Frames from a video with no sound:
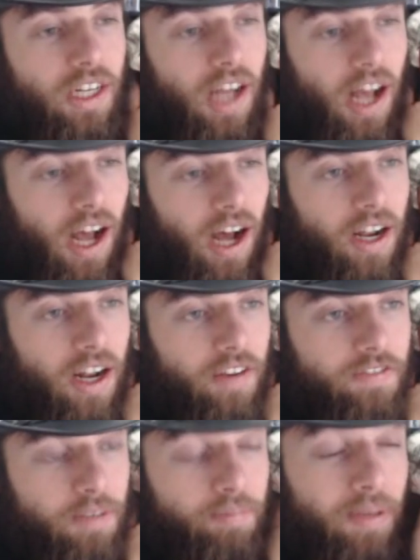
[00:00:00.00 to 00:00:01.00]
uh, kind
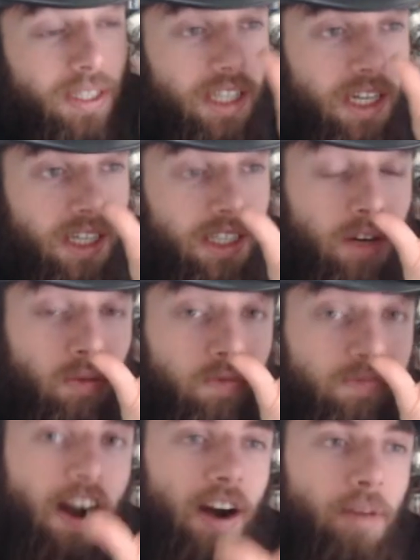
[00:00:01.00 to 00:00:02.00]
of thing. But they're
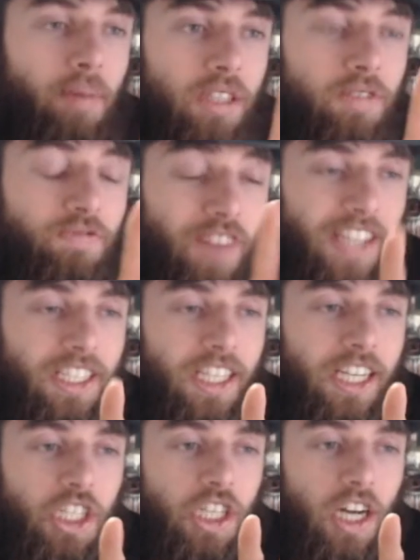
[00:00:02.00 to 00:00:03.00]
very much fighting
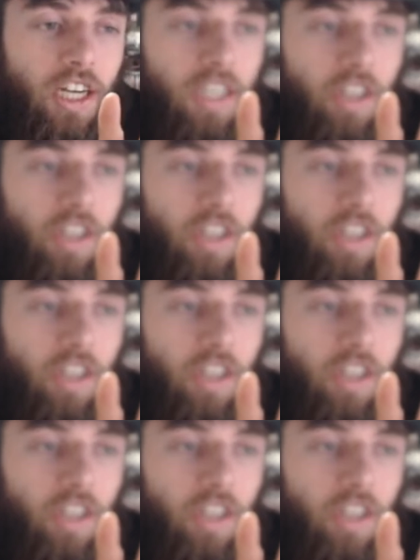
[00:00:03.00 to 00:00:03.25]
each other,